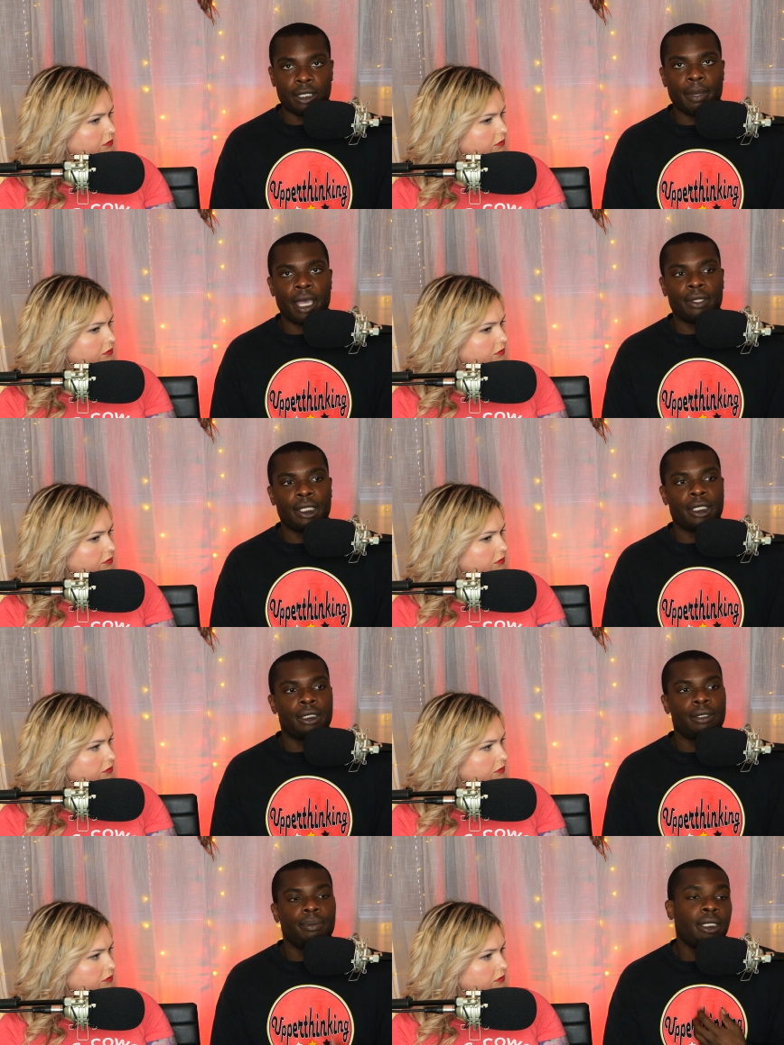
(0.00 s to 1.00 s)
Speaker 1: about
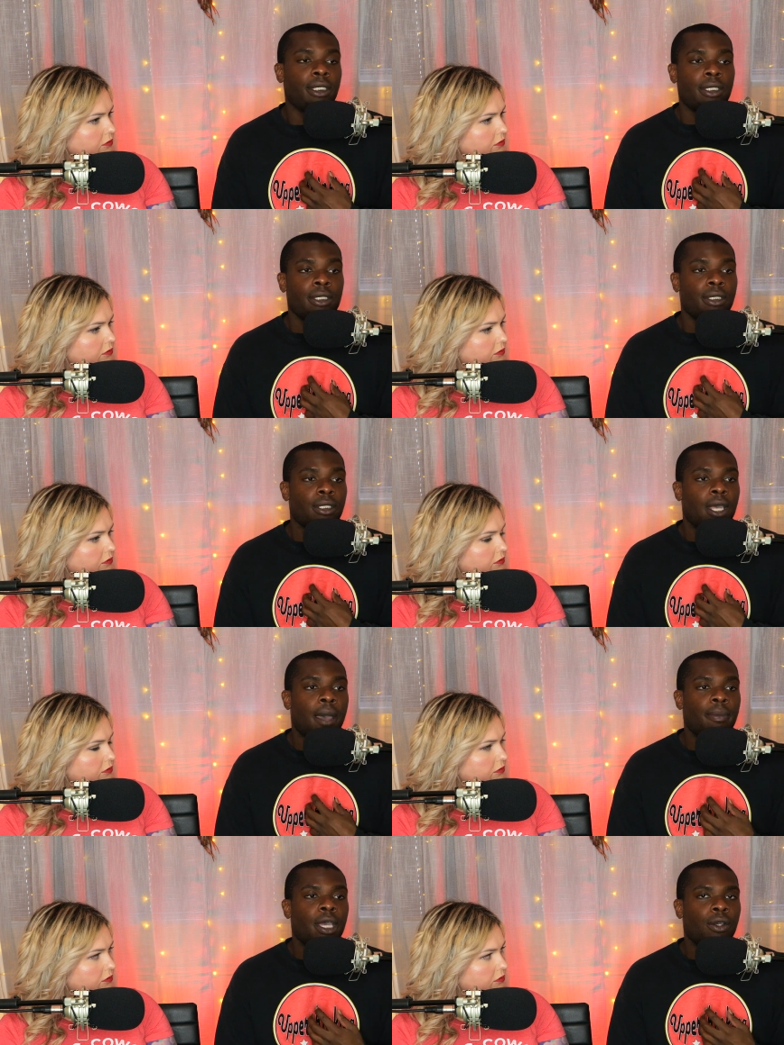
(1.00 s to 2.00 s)
this because
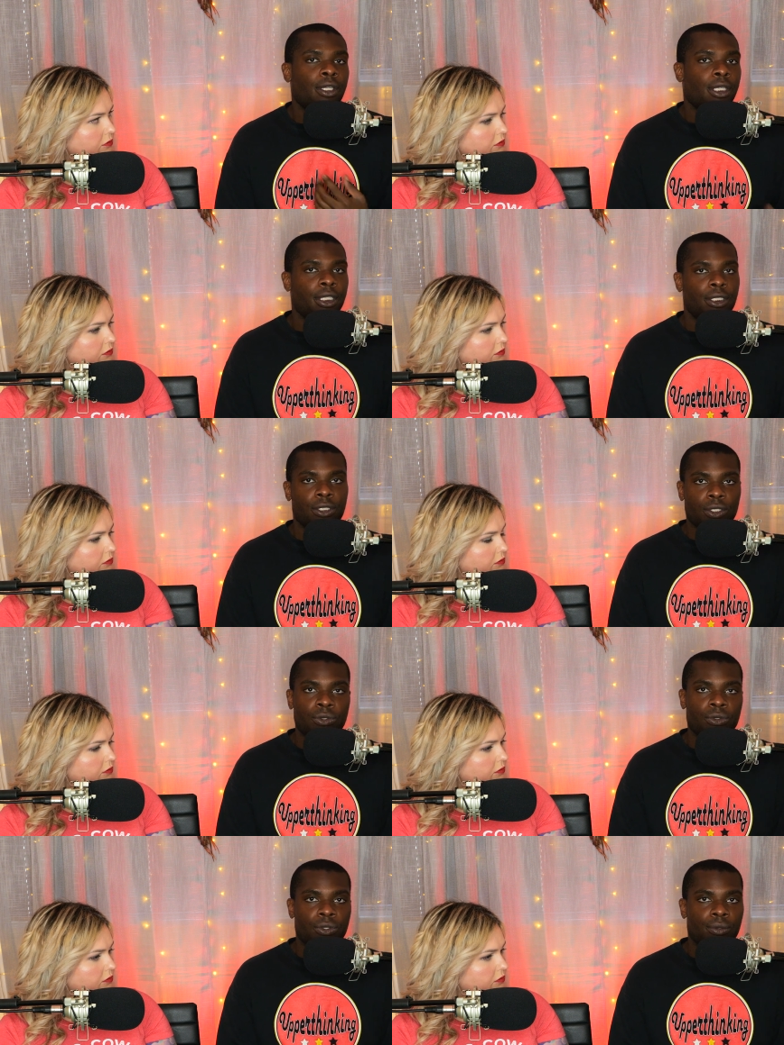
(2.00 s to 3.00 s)
I'm not going to
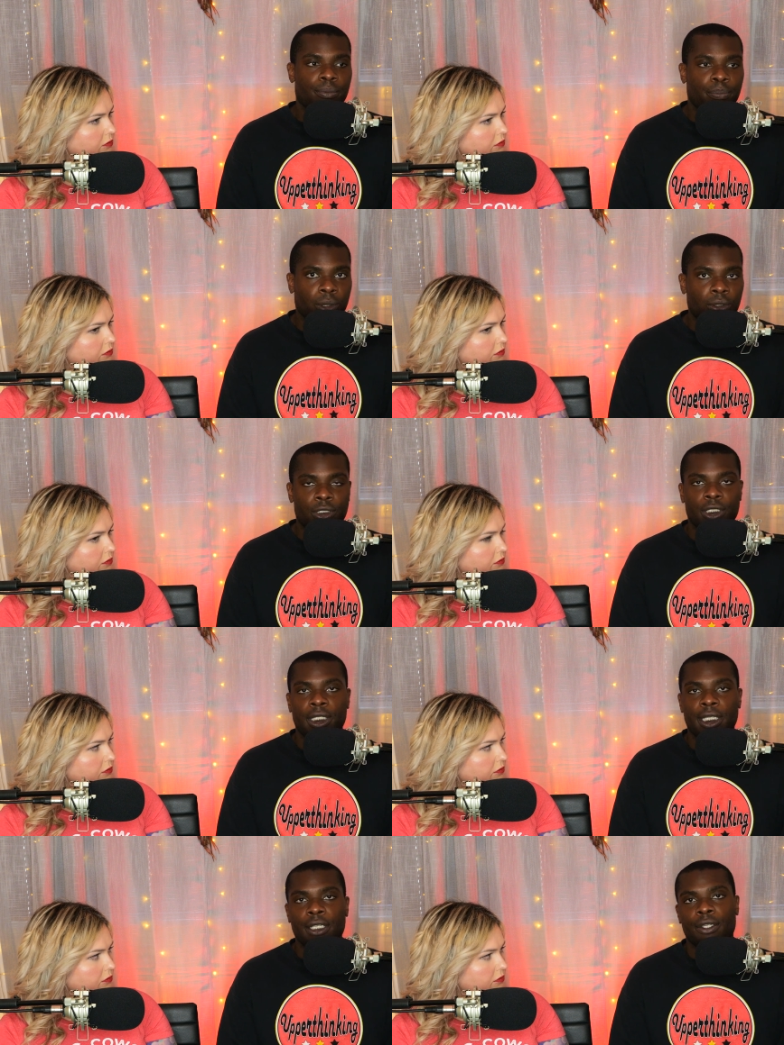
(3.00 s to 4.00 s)
excuse
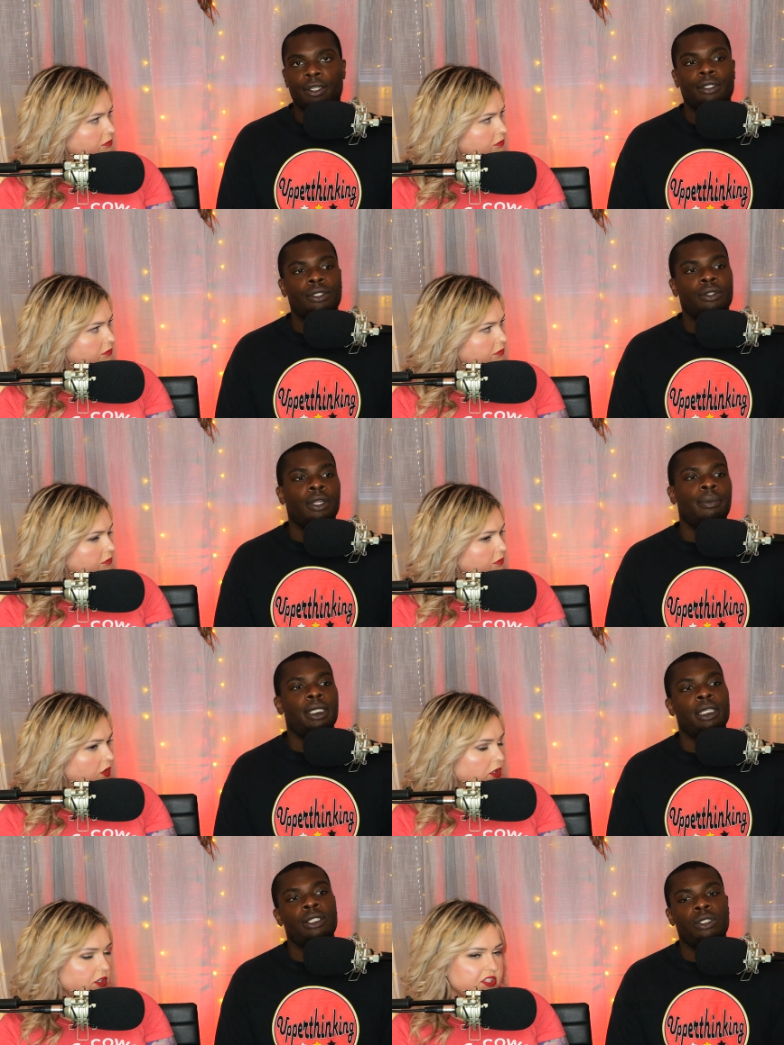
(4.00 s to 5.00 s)
bullshit either. You know what I'm
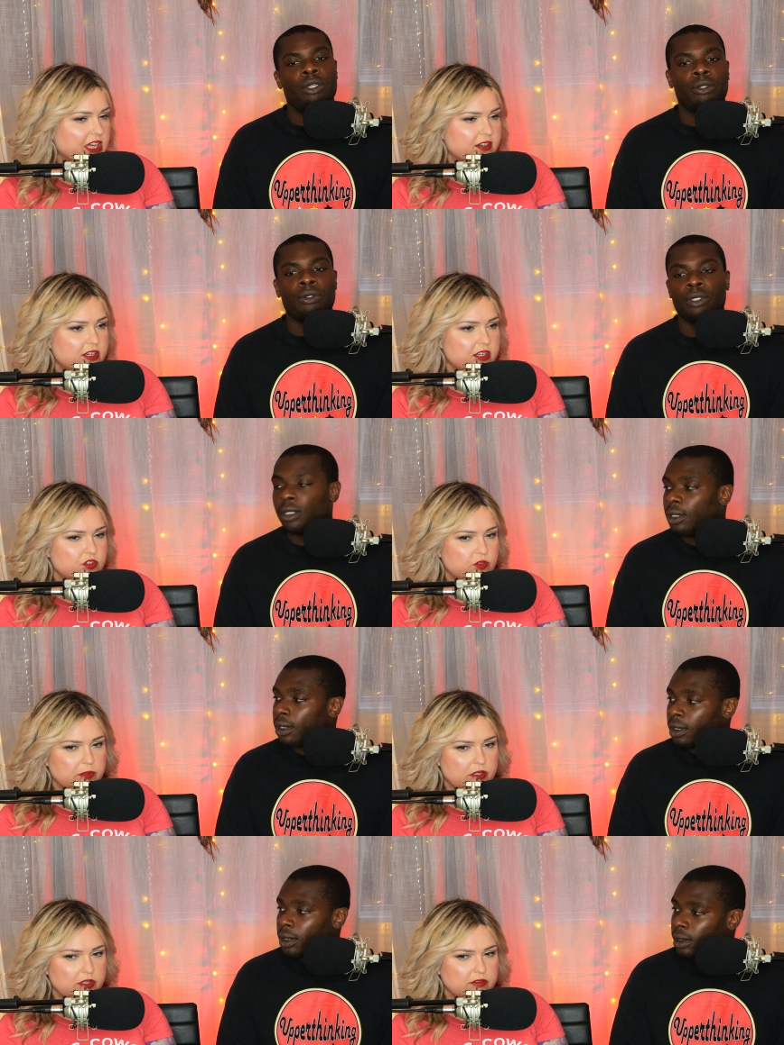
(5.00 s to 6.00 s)
saying? Well, Saturn
Speaker 2: so, and
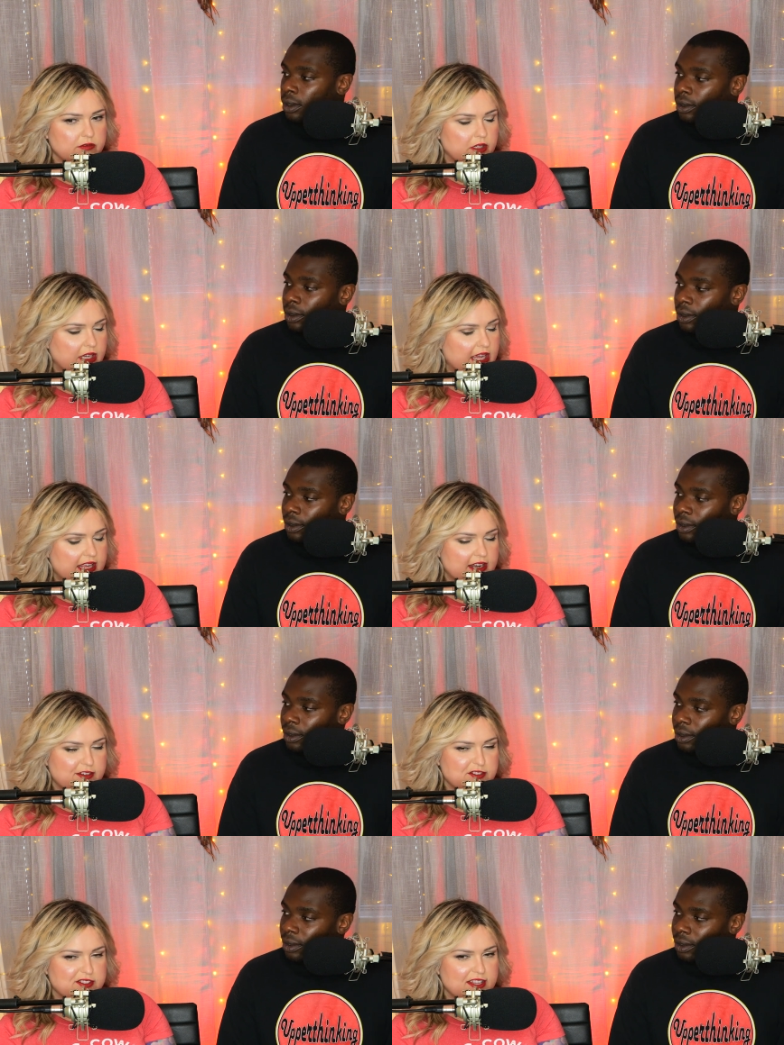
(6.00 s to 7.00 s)
Jupiter hanging
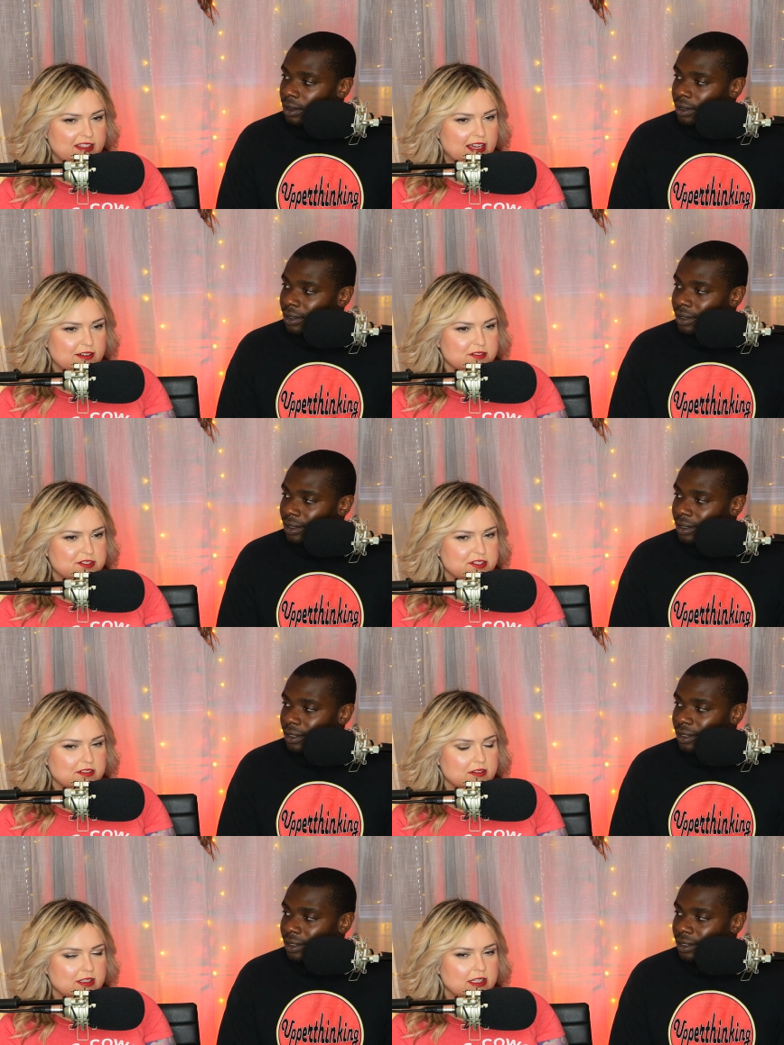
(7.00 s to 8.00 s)
out in your 10th house.
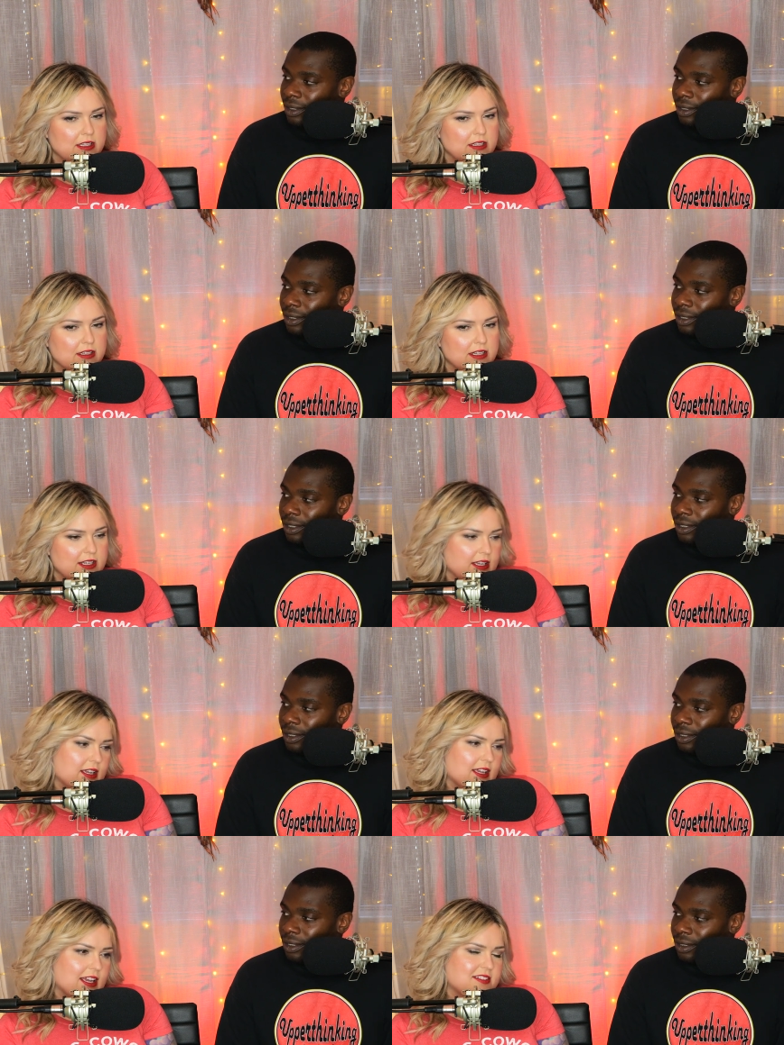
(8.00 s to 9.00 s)
You're
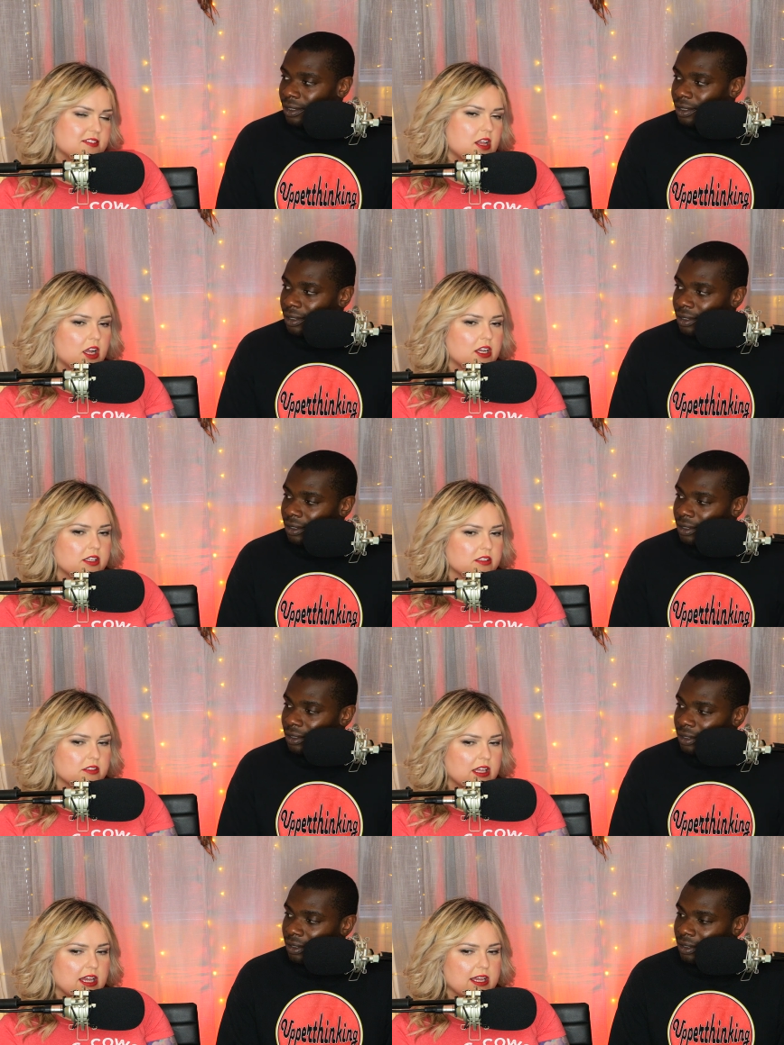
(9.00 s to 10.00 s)
it's not going to
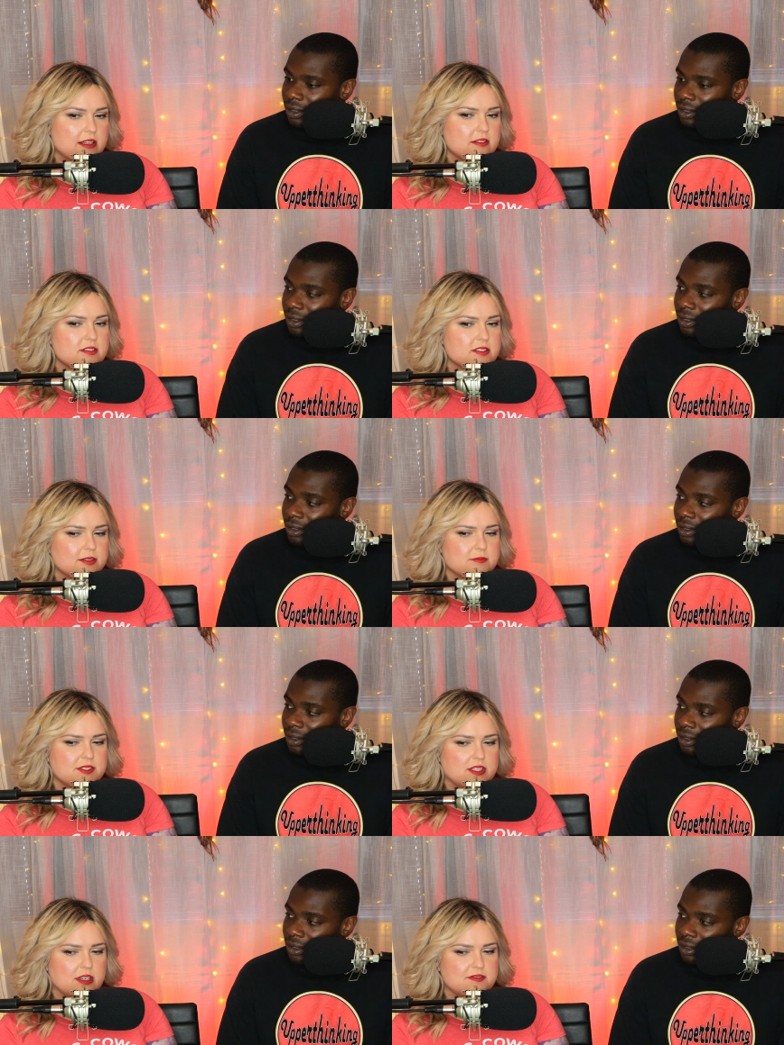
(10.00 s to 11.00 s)
let some
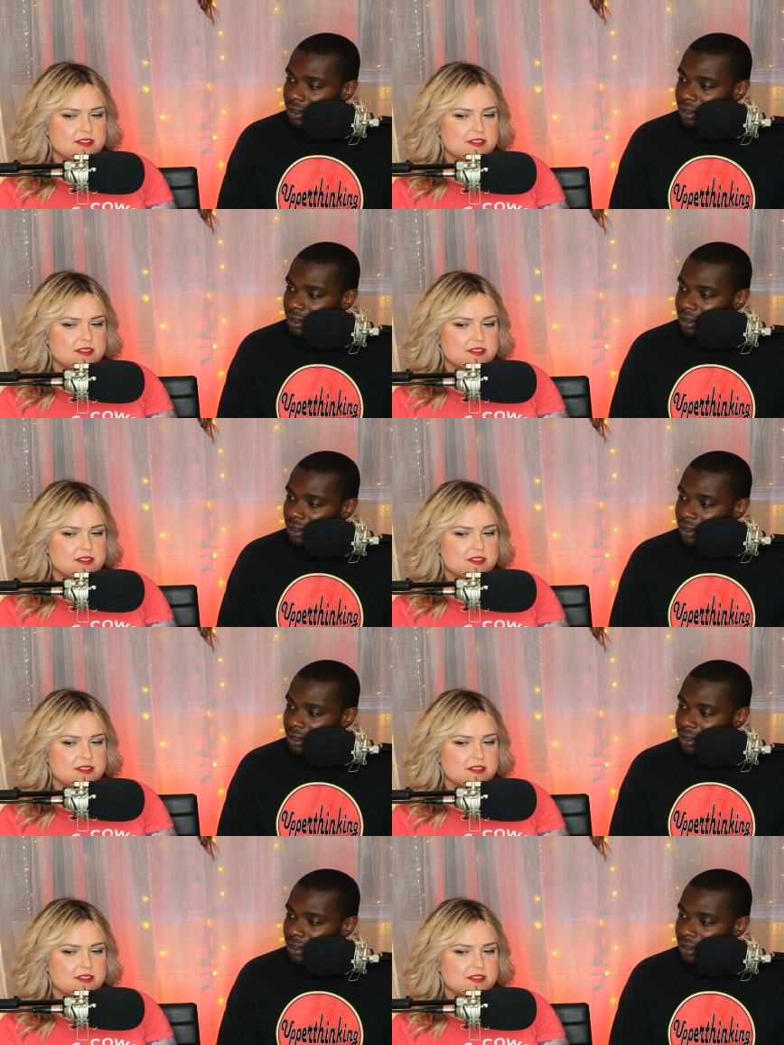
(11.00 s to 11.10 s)
stuff